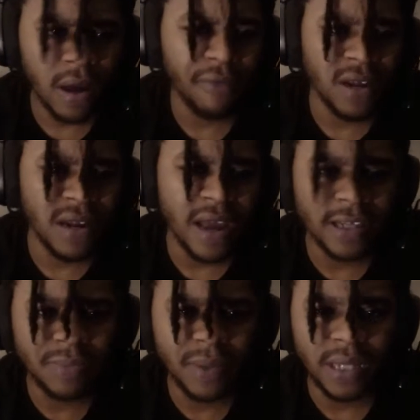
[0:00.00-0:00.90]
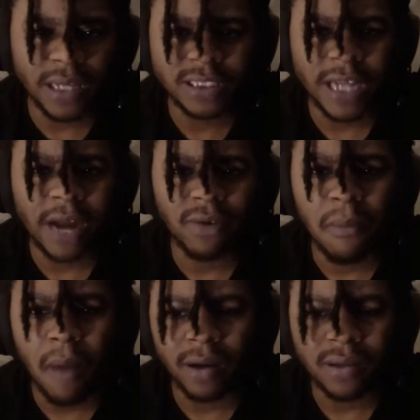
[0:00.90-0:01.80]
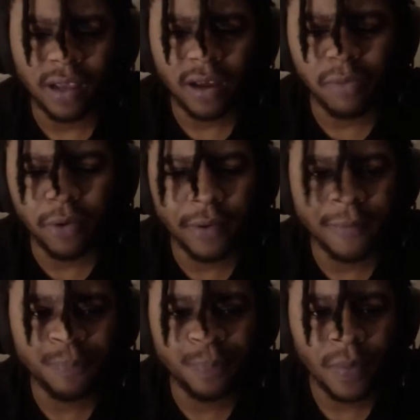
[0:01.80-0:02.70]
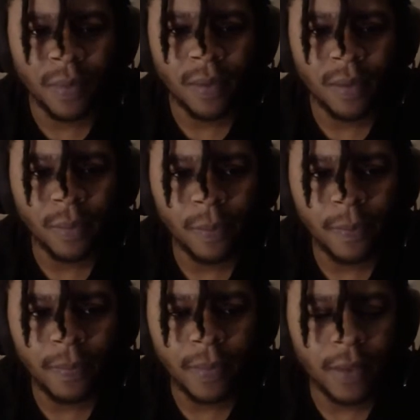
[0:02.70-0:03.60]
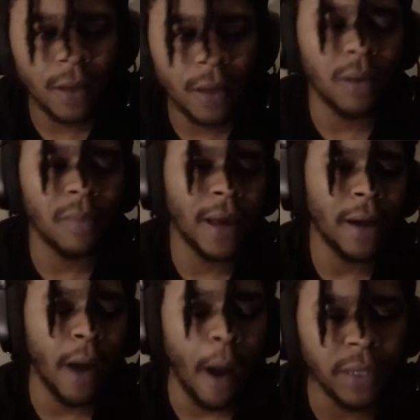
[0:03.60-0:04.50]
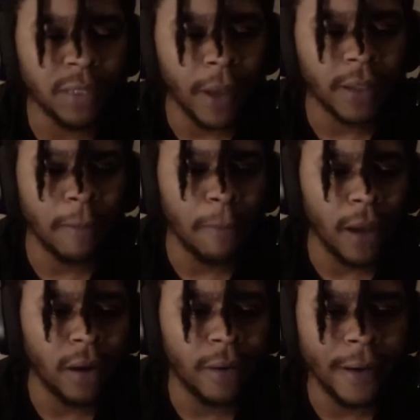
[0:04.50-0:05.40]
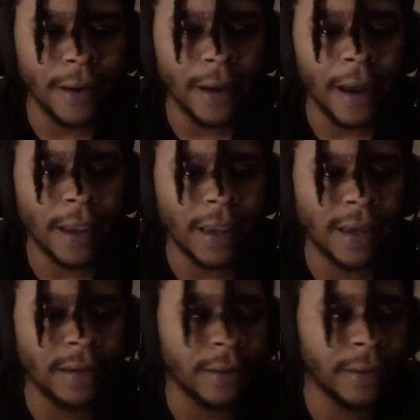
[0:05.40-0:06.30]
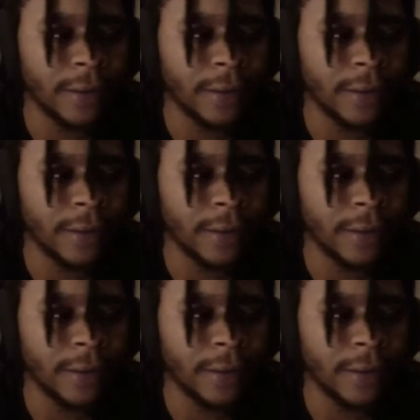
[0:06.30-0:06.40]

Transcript: other than that, it's been like giant robots. Like, come on, man. I'm expecting better, and I can't.